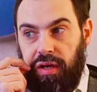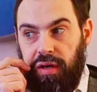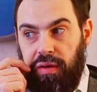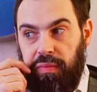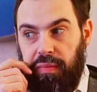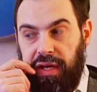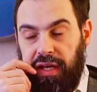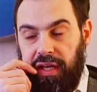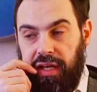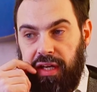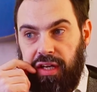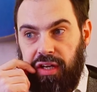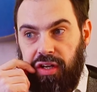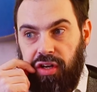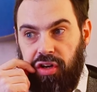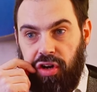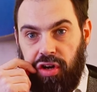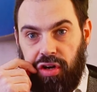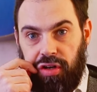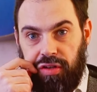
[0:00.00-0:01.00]
making
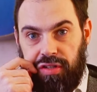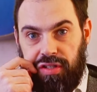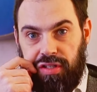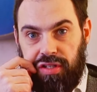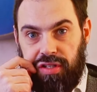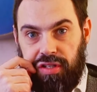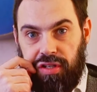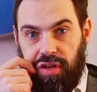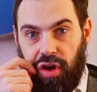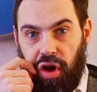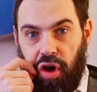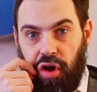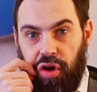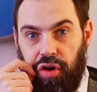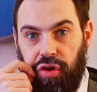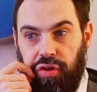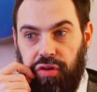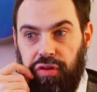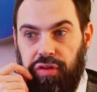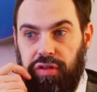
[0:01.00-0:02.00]
cuts
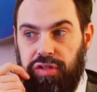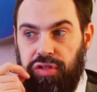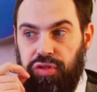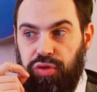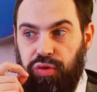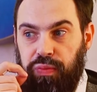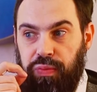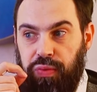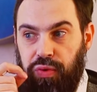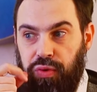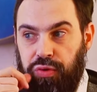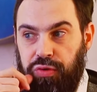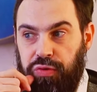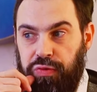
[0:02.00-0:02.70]
on support